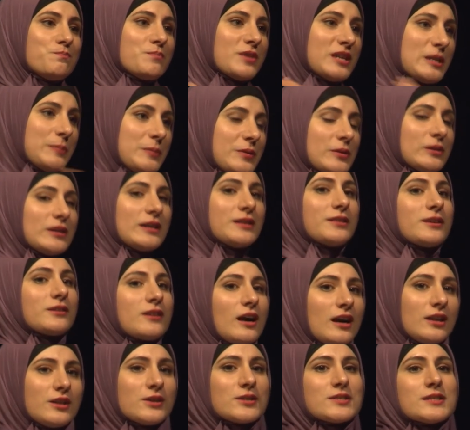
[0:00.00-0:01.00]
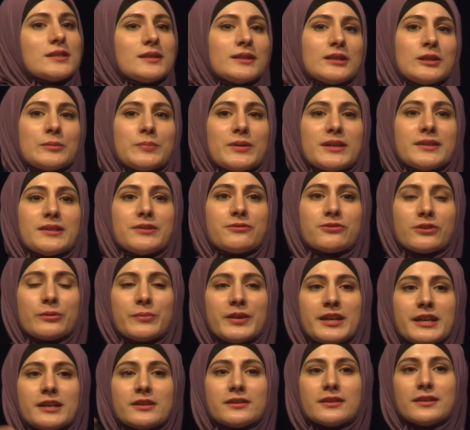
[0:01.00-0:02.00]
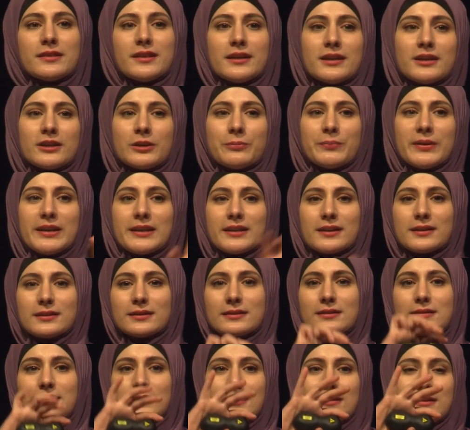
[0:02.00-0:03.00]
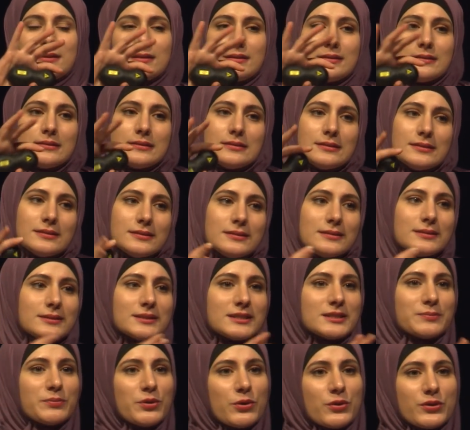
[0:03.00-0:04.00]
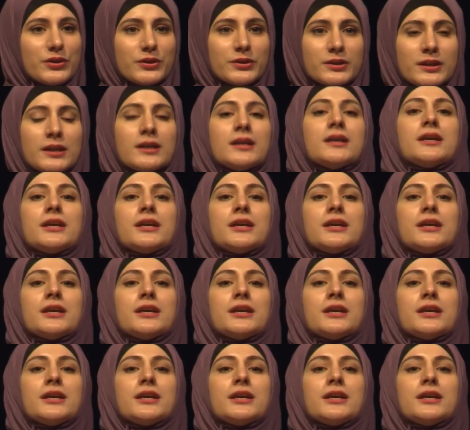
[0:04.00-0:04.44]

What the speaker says: manipulate the colors a little bit from here and there, make it smoother.